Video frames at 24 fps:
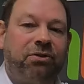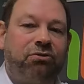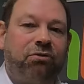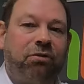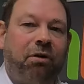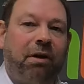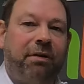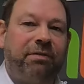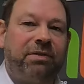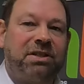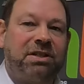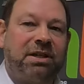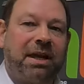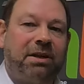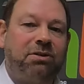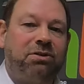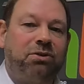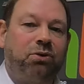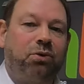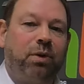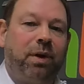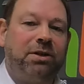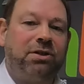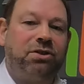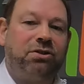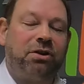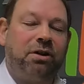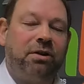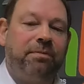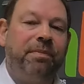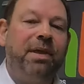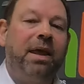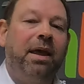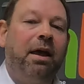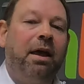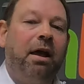the driver schedule
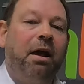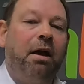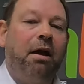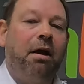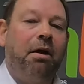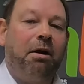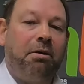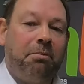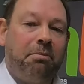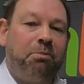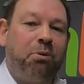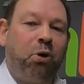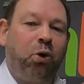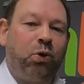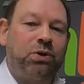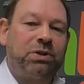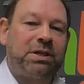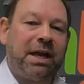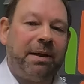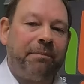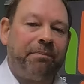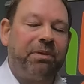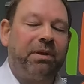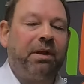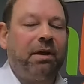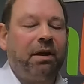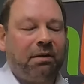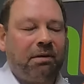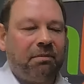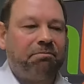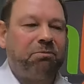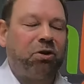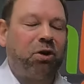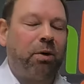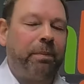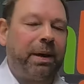question, pause it,
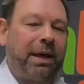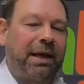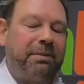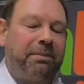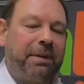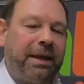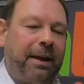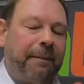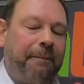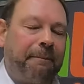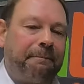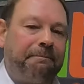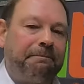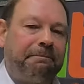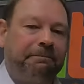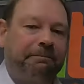come back in a minute.